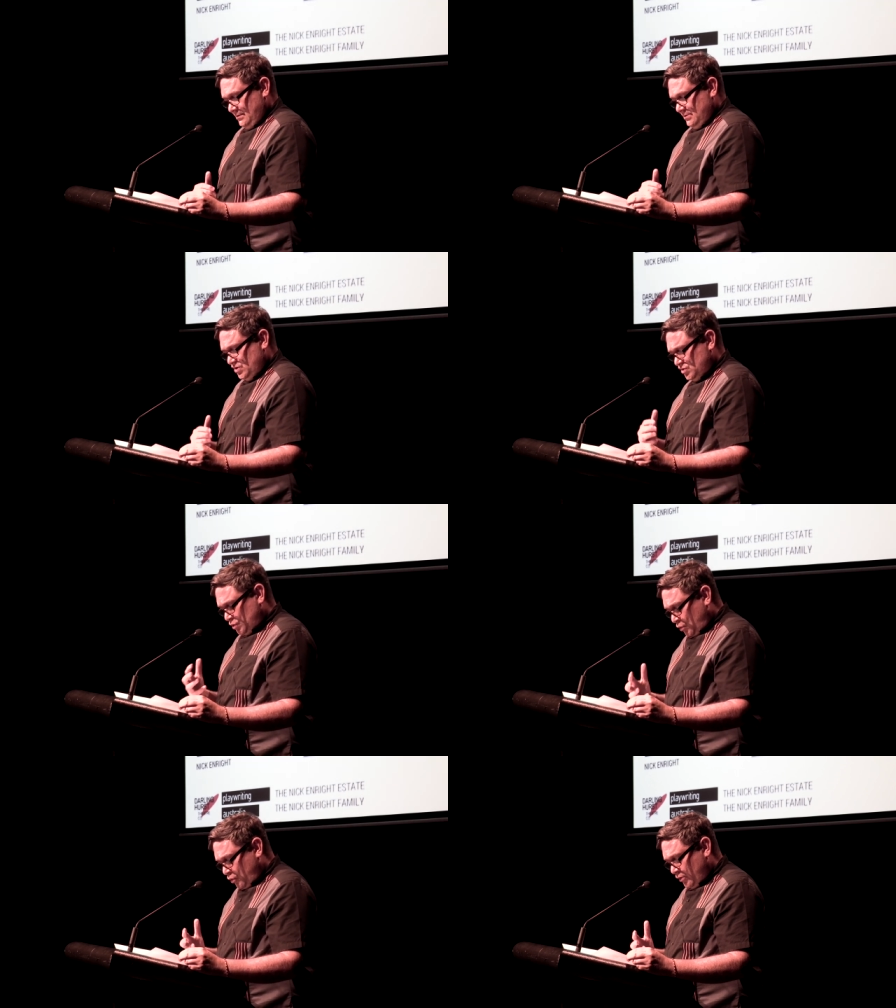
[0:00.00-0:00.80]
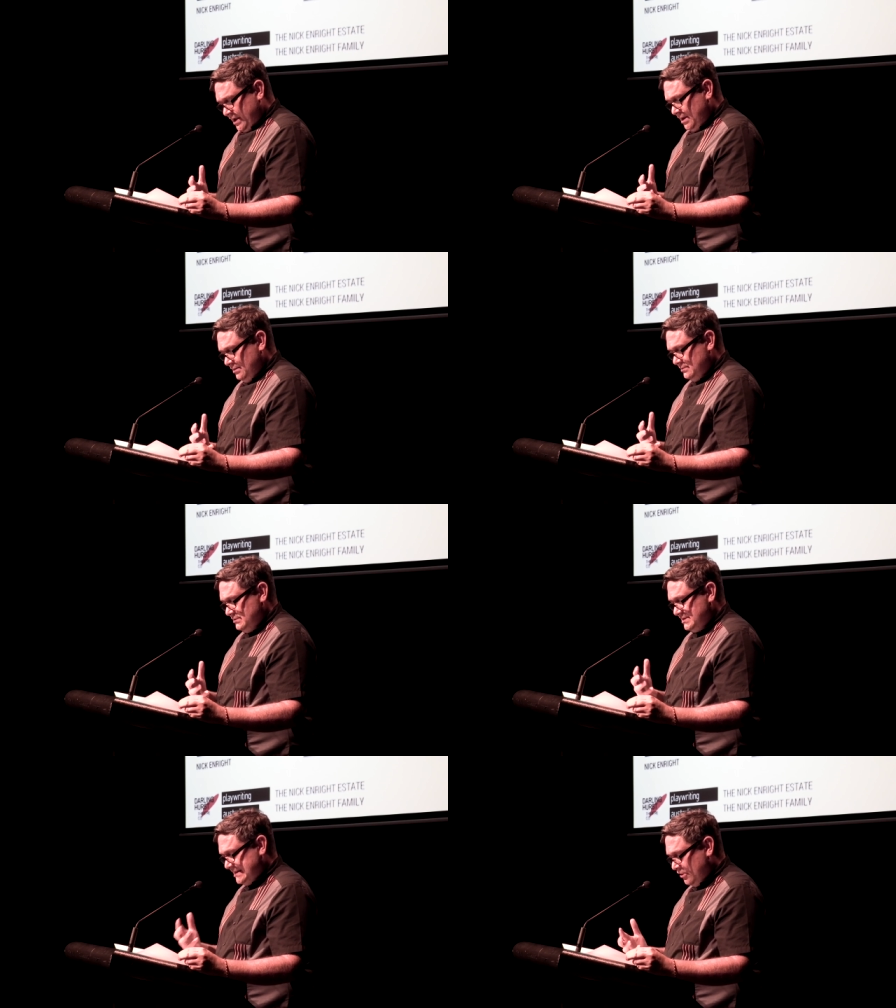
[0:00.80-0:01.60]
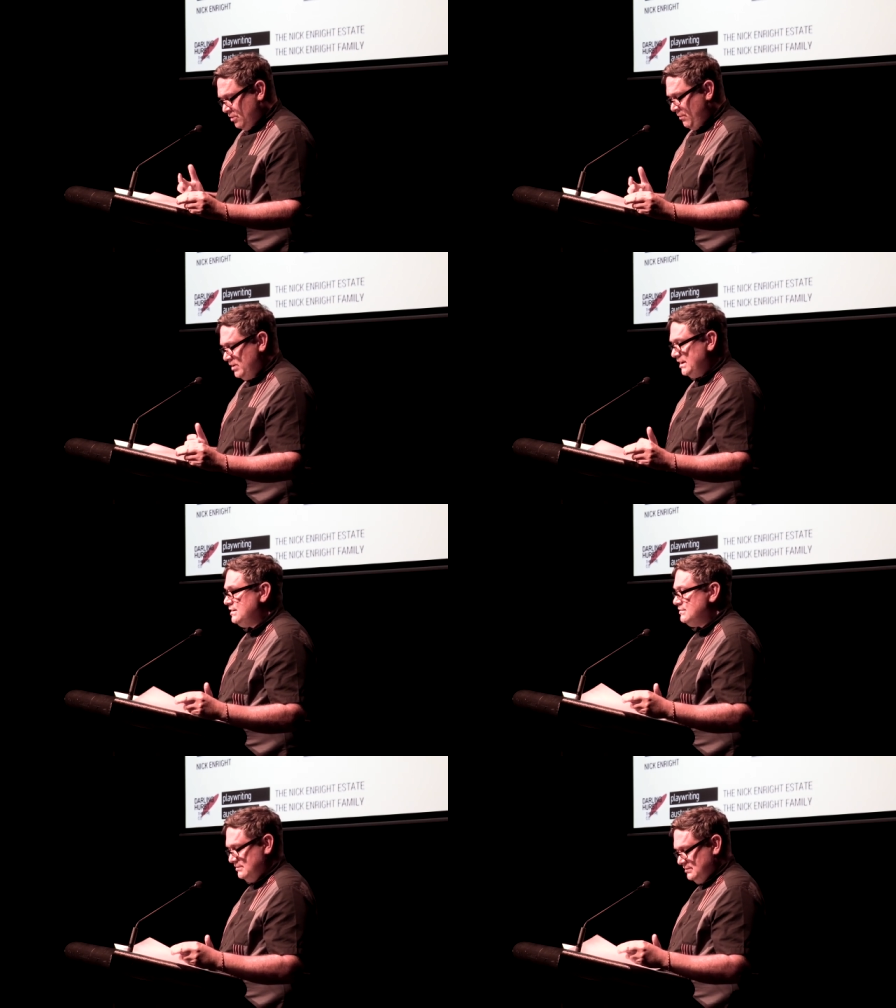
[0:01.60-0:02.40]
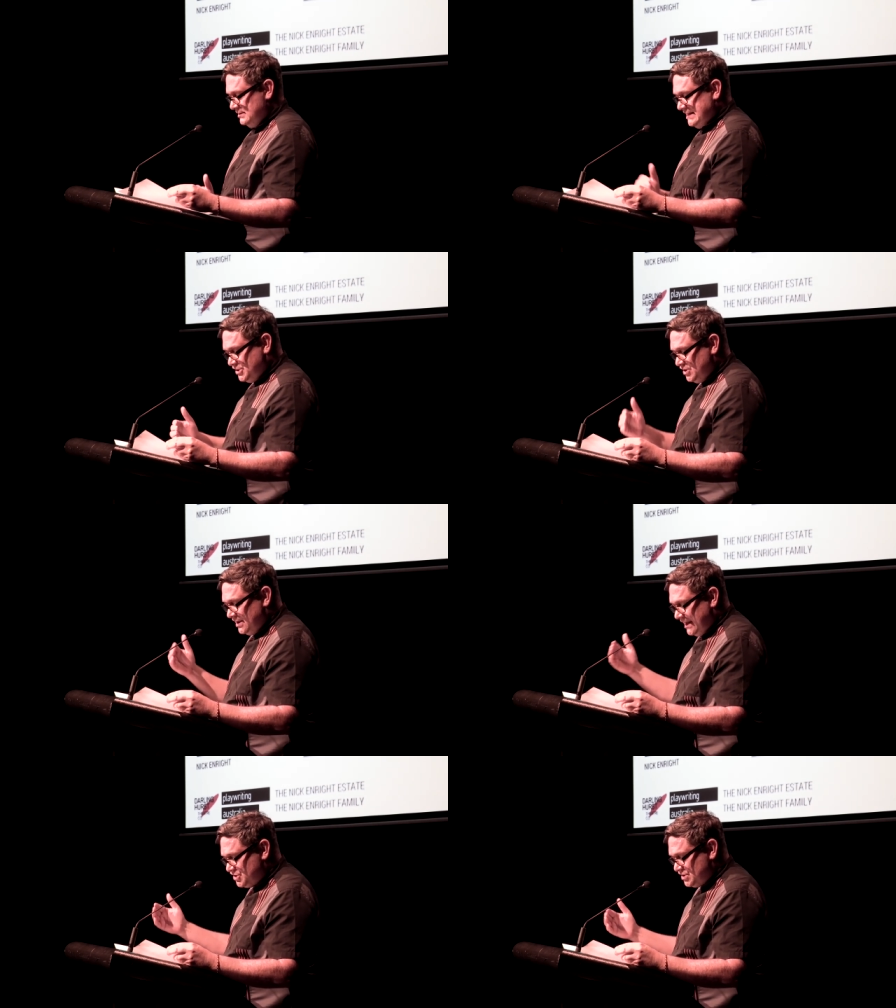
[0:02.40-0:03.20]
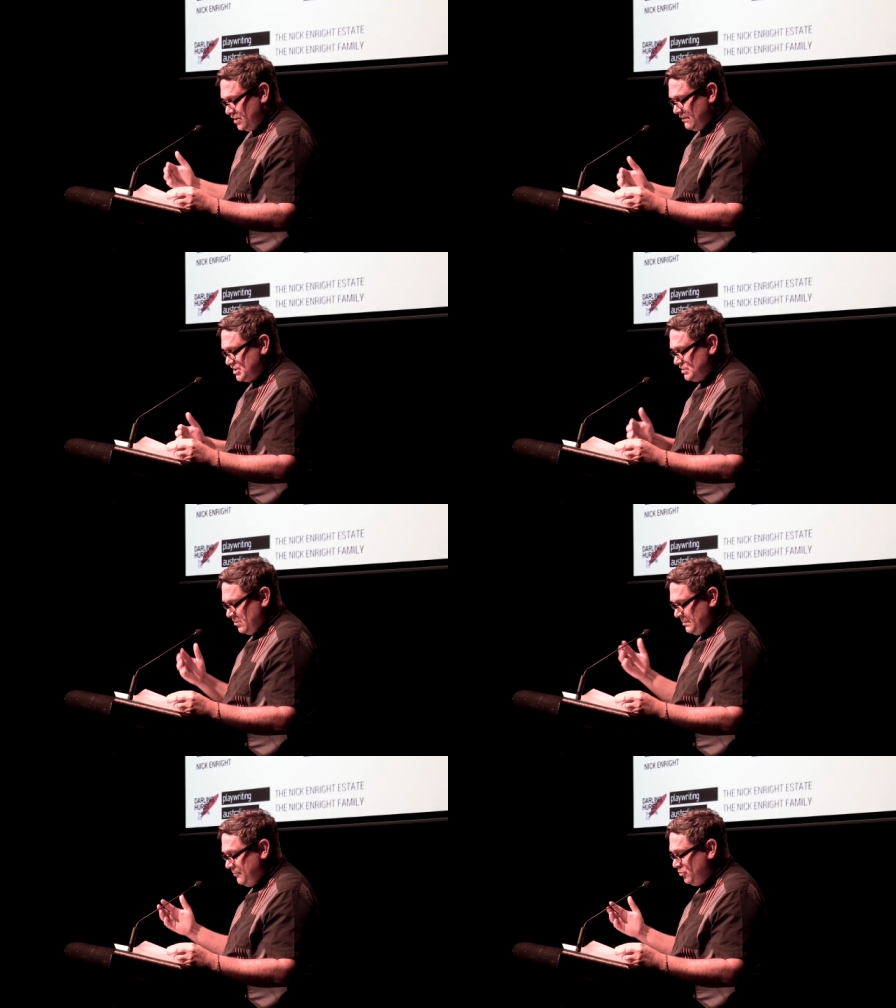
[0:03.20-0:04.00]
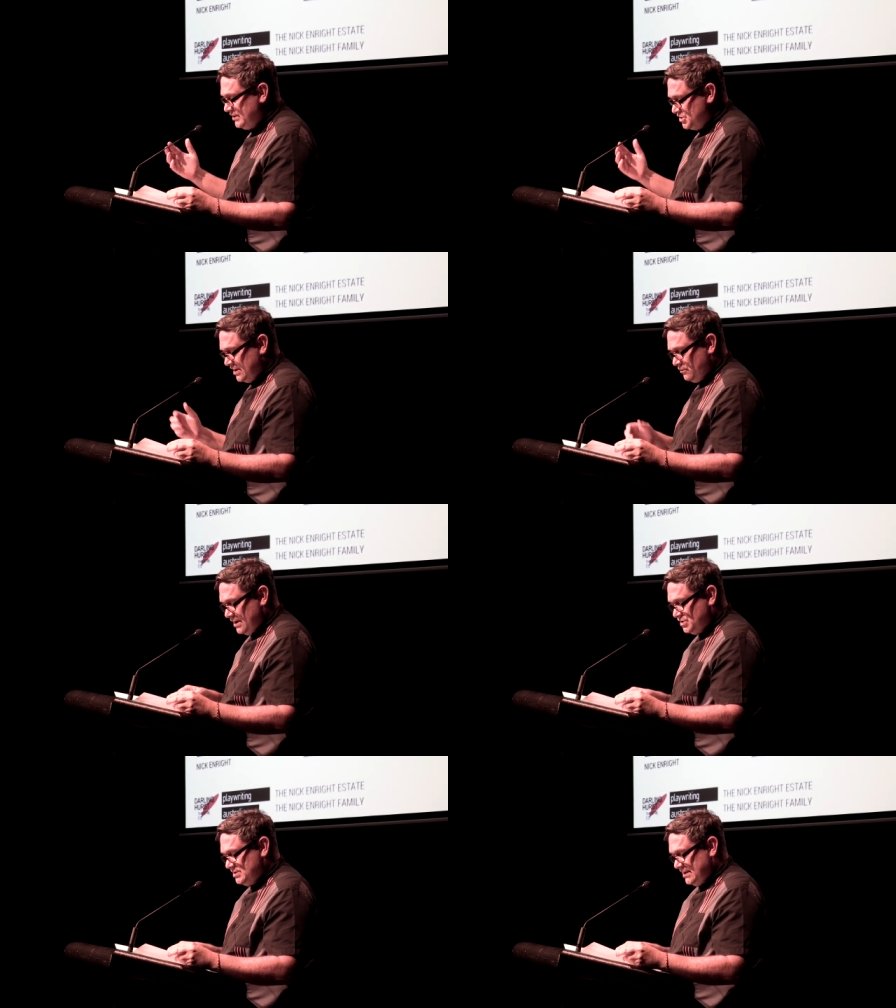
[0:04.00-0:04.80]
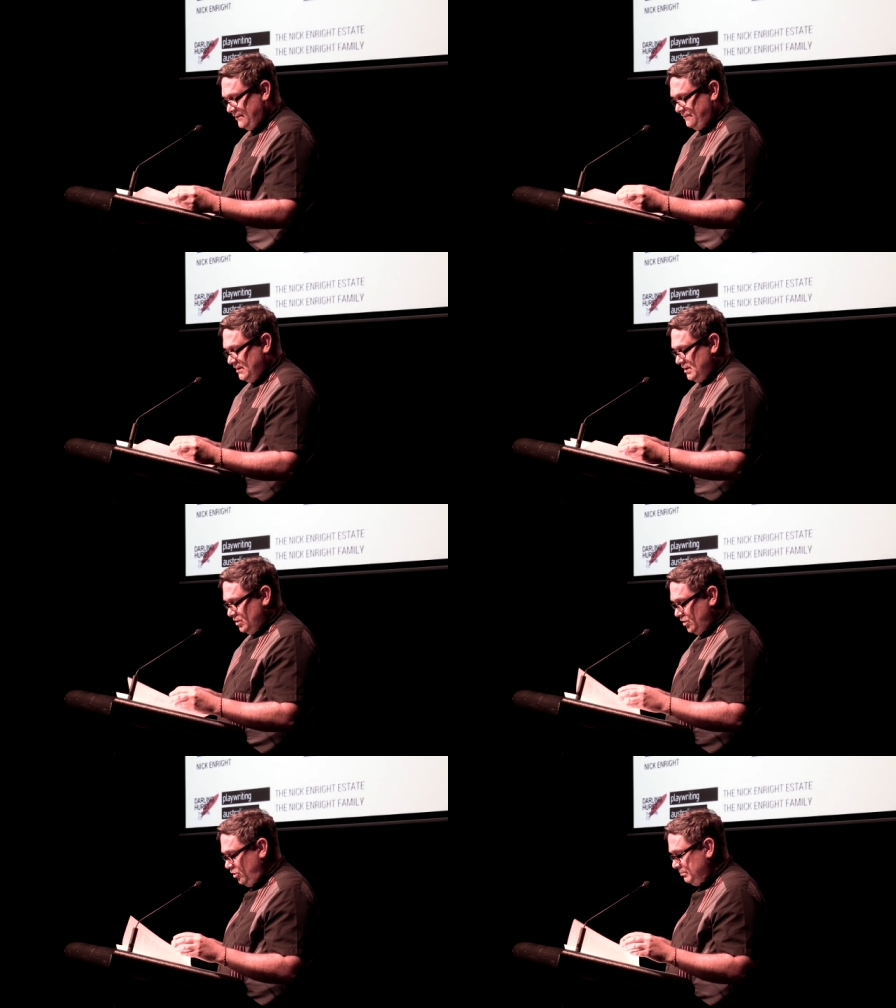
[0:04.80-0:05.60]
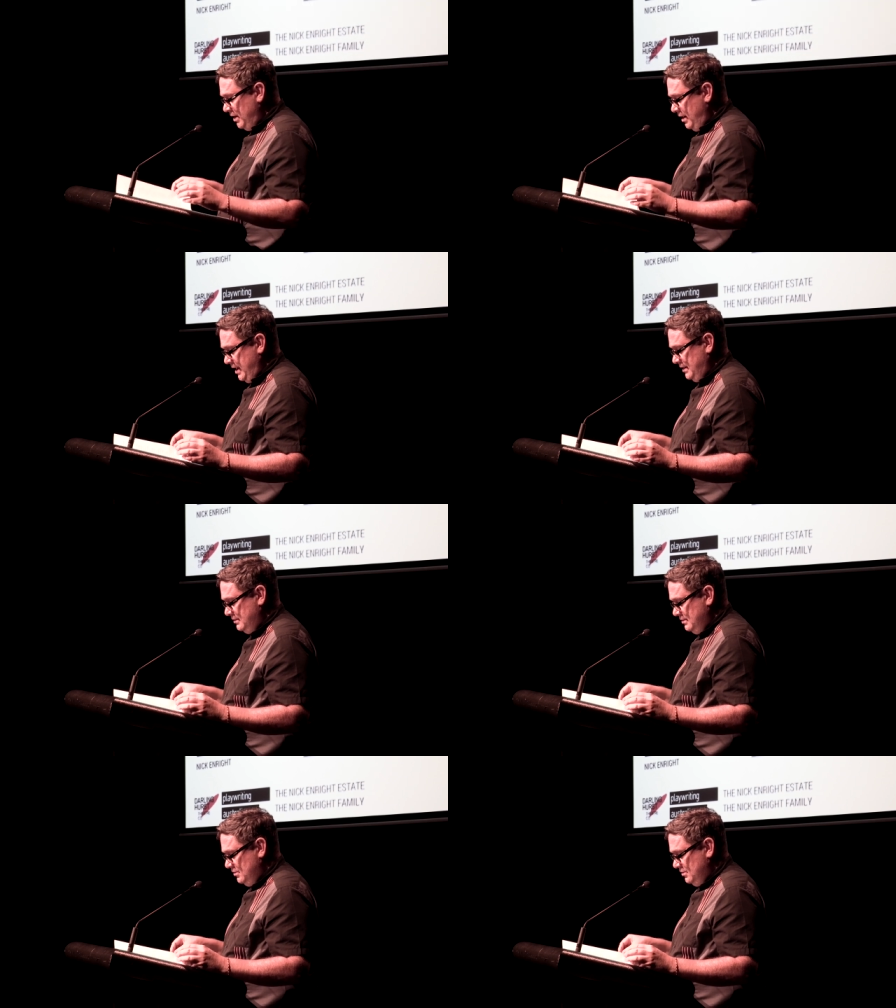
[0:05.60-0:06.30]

story, ceremony, teaching the next generation and remembering the generations that have gone by.